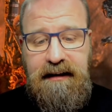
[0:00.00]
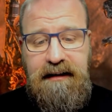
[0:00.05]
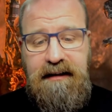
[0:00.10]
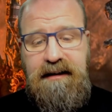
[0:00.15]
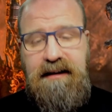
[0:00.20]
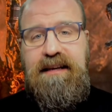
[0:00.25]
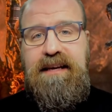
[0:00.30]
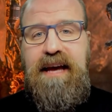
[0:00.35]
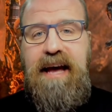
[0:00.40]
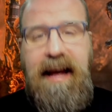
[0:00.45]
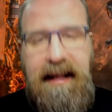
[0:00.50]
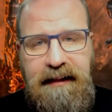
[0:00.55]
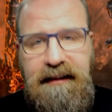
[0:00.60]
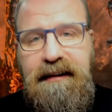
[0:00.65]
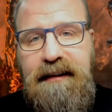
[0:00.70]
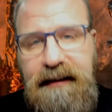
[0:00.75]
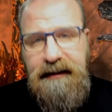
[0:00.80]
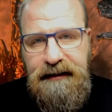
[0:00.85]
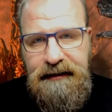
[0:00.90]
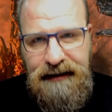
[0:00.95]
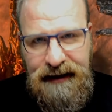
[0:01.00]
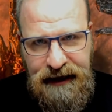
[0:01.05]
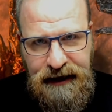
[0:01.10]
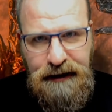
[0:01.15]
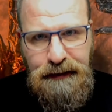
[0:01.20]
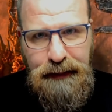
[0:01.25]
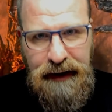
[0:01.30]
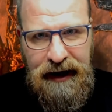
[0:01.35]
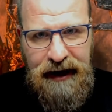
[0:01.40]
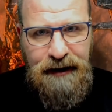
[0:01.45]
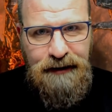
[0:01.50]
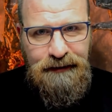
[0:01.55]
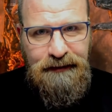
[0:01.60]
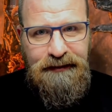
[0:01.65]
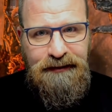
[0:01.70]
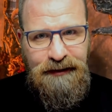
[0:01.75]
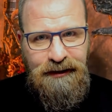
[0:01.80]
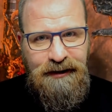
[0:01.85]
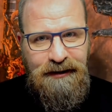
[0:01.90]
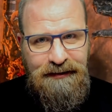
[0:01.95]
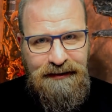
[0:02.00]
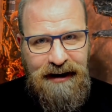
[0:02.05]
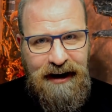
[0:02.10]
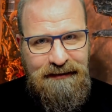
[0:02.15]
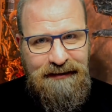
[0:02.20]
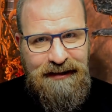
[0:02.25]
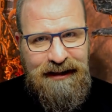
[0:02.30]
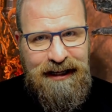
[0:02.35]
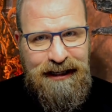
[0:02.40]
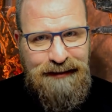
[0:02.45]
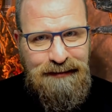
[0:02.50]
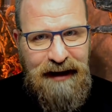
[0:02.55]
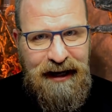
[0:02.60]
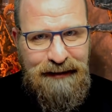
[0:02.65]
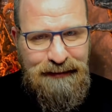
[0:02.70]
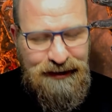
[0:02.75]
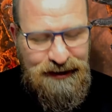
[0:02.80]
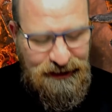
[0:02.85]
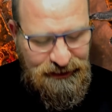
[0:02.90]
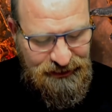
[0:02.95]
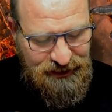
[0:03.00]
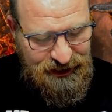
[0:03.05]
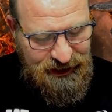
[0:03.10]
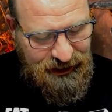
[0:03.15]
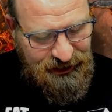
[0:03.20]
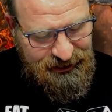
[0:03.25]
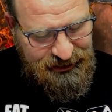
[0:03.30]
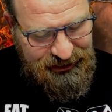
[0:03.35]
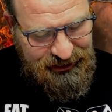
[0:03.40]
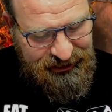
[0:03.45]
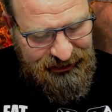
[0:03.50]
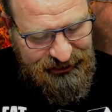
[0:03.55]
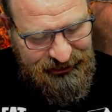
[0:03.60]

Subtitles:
Again, think about 4 or 5 of these Magma Drops charging in